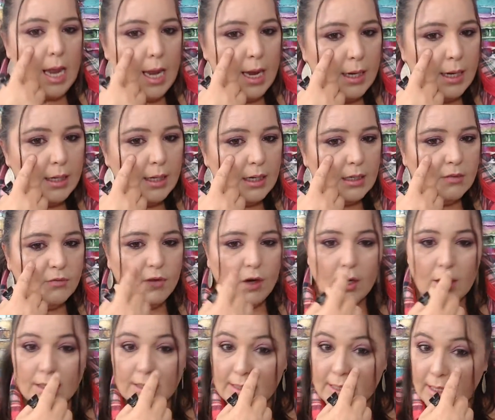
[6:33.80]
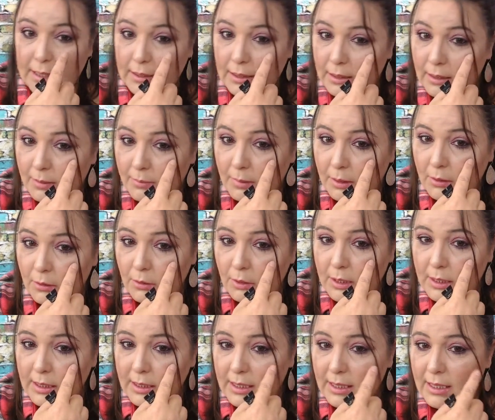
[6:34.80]
as far as settling in my
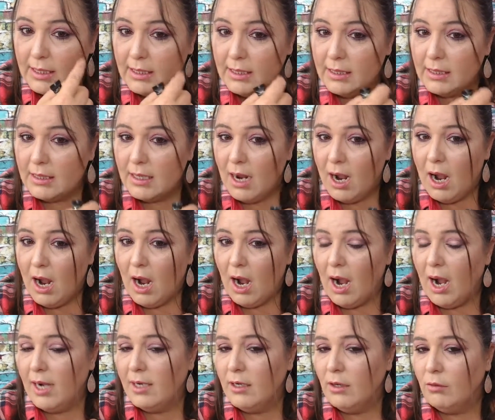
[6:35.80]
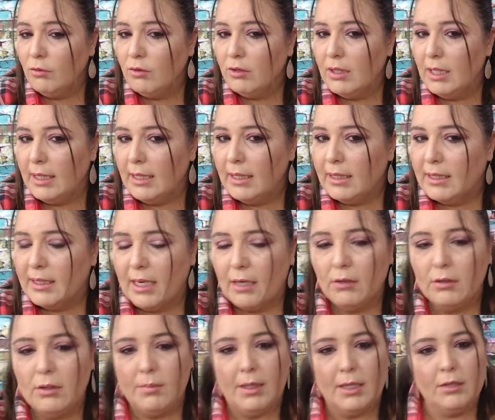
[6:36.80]
creases, I don't think it
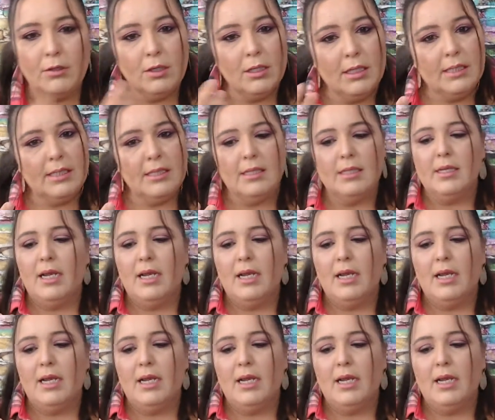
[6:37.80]
settled in my creases.